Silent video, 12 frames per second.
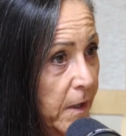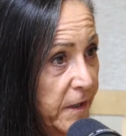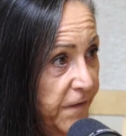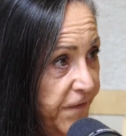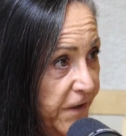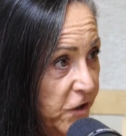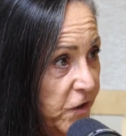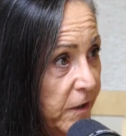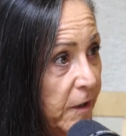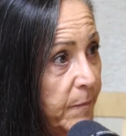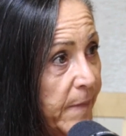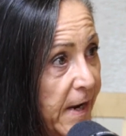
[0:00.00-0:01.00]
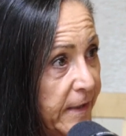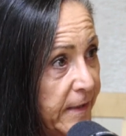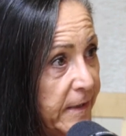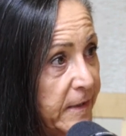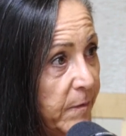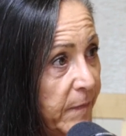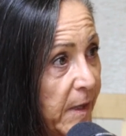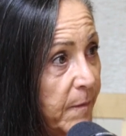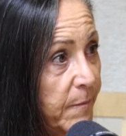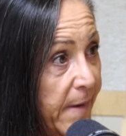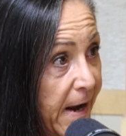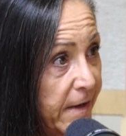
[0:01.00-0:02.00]
deficient in magnesium
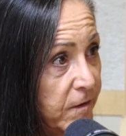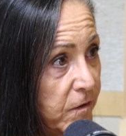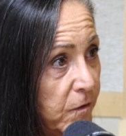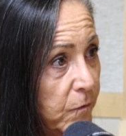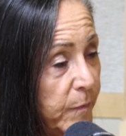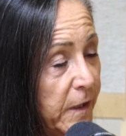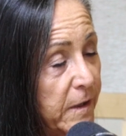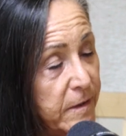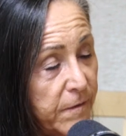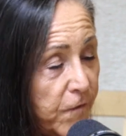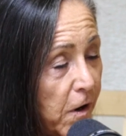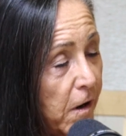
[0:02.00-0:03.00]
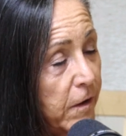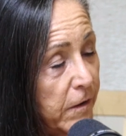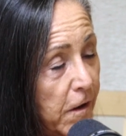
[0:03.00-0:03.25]
than men do because of our,